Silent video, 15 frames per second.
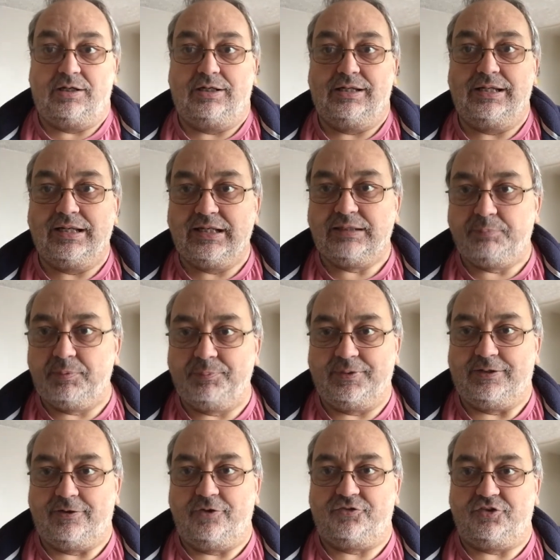Labour
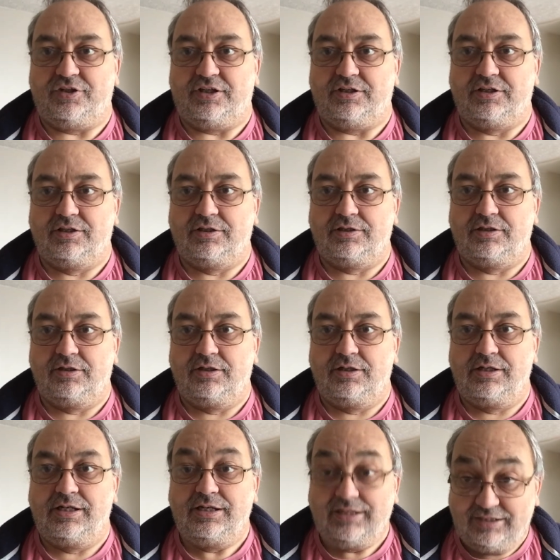Party,
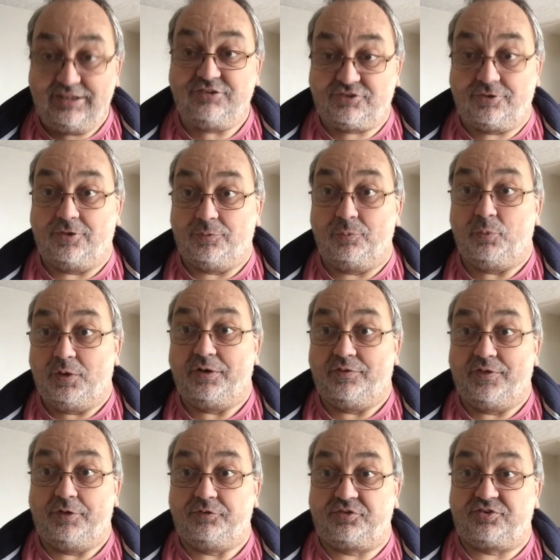he's got one of
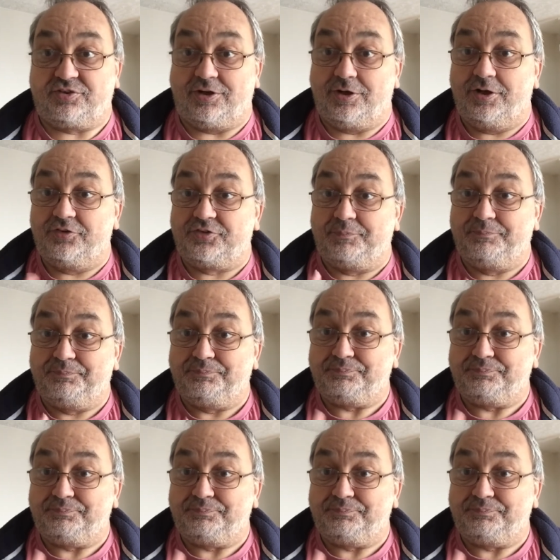those scars.